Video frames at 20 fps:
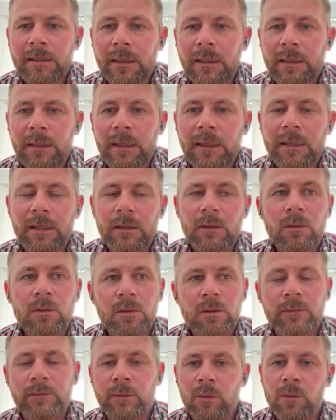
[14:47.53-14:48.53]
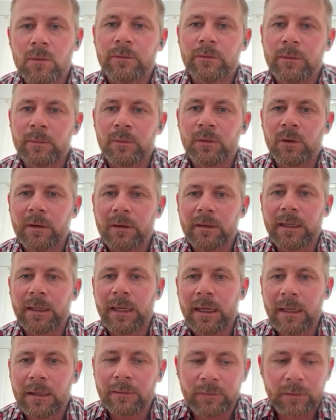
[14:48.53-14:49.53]
then letting a horse fall from trot to
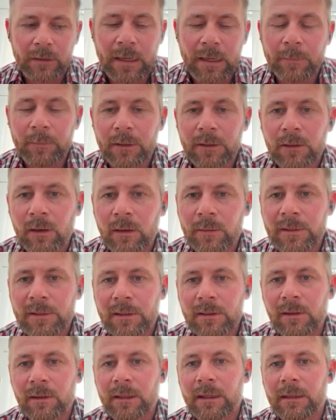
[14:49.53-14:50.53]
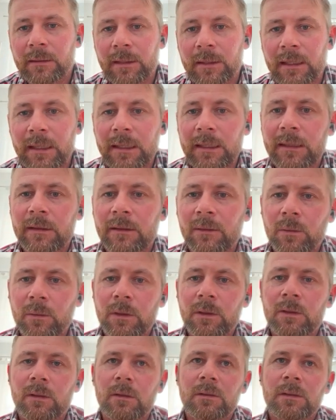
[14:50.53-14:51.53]
canter for a couple of times is not going to be the end of the
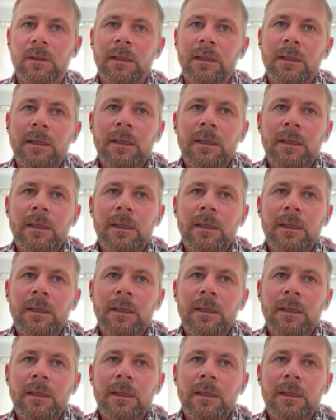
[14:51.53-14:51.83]
world.